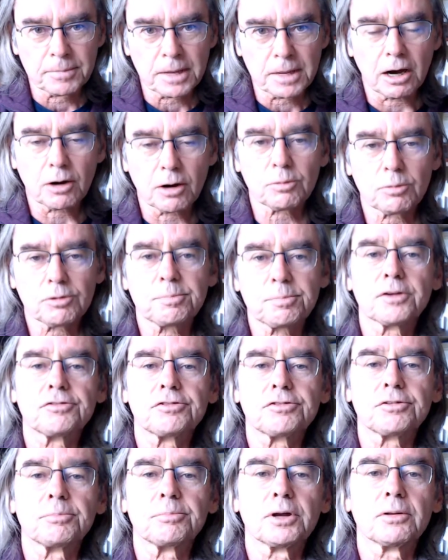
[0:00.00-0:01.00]
Our
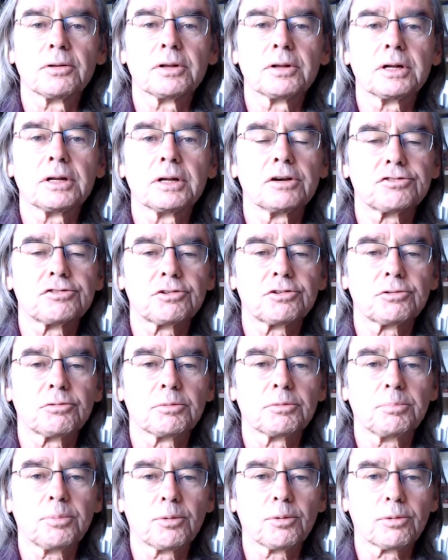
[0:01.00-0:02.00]
responsibility is to
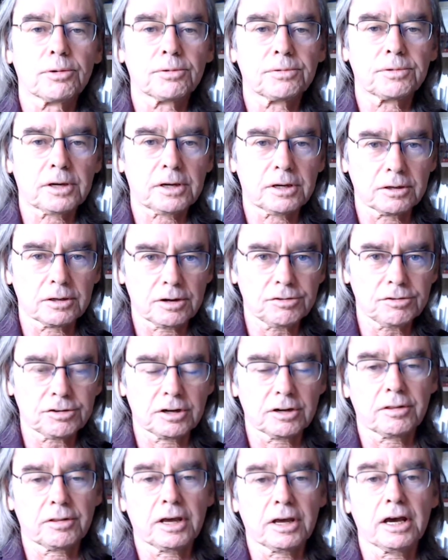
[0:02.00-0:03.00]
report the condition
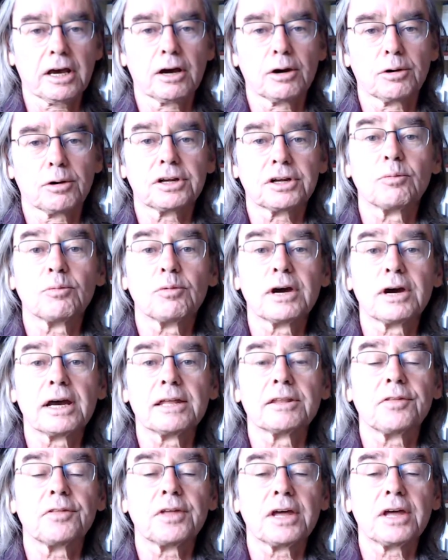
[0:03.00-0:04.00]
of the house in a
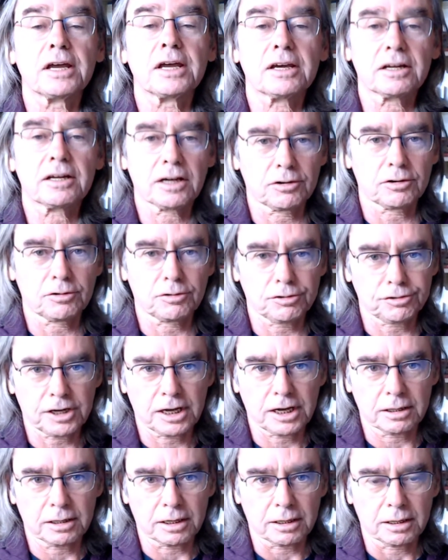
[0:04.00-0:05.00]
way that they can
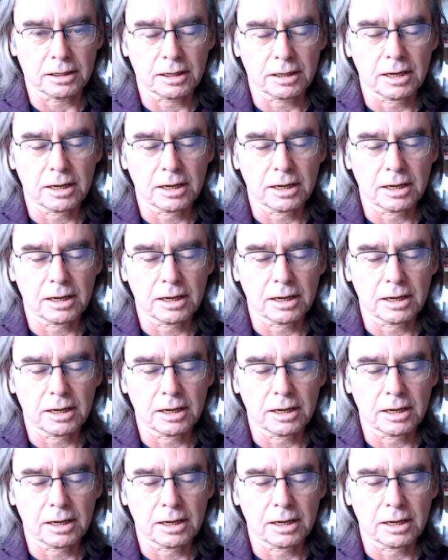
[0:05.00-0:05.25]
understand it.